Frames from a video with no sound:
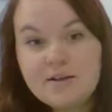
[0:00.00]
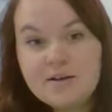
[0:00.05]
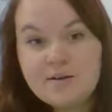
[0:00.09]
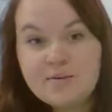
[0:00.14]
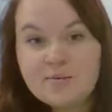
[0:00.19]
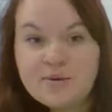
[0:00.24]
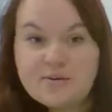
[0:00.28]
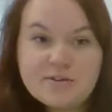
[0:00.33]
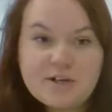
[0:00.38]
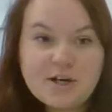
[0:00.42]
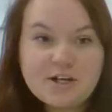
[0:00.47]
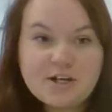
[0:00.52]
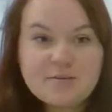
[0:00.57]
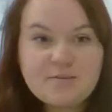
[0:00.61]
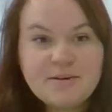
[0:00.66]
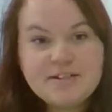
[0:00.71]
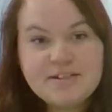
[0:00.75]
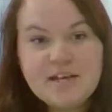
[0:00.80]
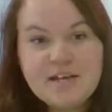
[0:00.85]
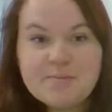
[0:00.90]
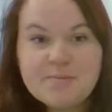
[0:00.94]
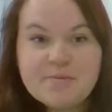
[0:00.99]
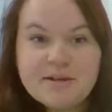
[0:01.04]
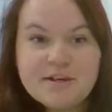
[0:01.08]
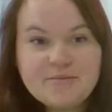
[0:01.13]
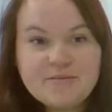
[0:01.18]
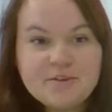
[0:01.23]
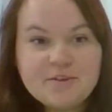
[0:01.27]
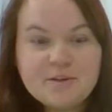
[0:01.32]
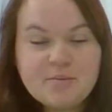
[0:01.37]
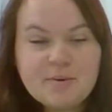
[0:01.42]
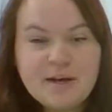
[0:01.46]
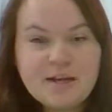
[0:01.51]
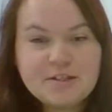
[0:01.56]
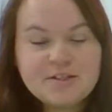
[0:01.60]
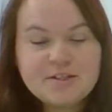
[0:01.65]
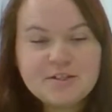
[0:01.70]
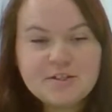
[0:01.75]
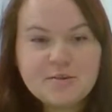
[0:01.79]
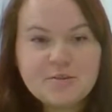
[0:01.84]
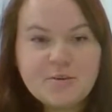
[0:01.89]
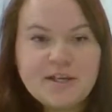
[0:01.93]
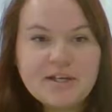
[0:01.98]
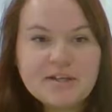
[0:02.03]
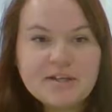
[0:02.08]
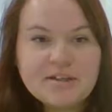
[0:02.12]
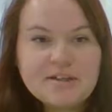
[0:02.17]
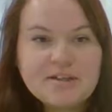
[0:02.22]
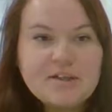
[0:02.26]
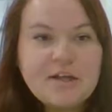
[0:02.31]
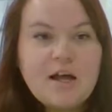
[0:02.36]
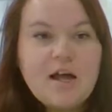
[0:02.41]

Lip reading: we've talked about tape light for the past 2 weeks.